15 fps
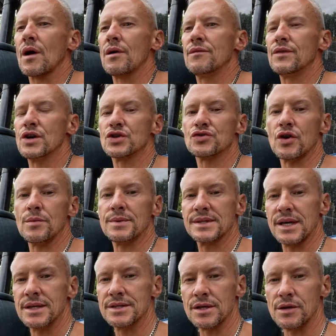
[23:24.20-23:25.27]
first row of
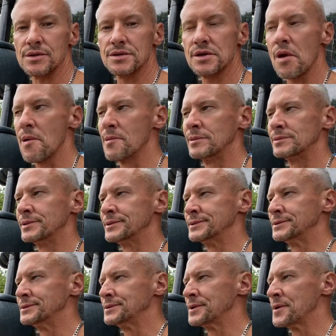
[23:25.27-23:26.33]
potatoes.
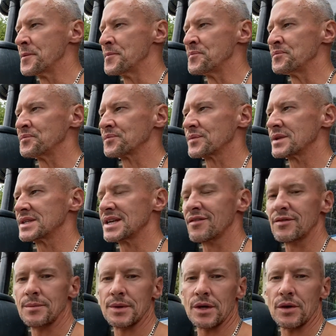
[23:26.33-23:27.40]

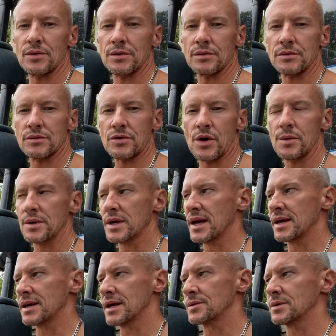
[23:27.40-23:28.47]
Definitely going growing
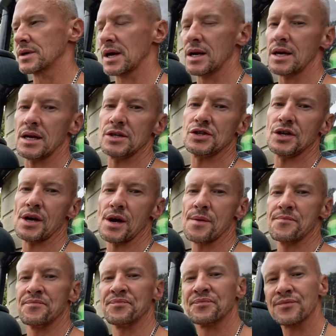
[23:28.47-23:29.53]
King Edward again next year.
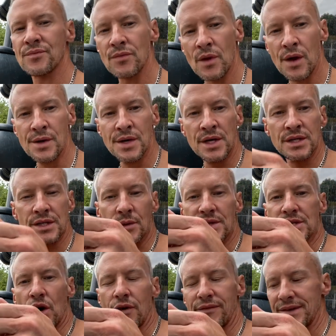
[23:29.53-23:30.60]
So it's
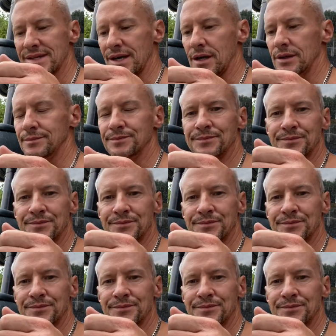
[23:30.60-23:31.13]
coffee time,